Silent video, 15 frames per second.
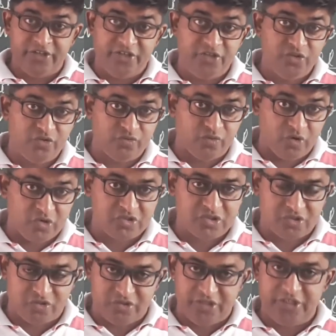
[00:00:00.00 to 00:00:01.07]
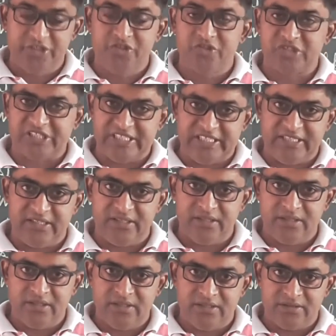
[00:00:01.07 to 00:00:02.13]
"Did you watch or did you
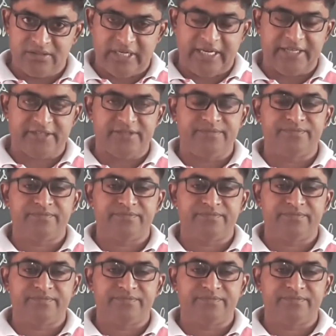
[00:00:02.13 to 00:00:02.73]
see that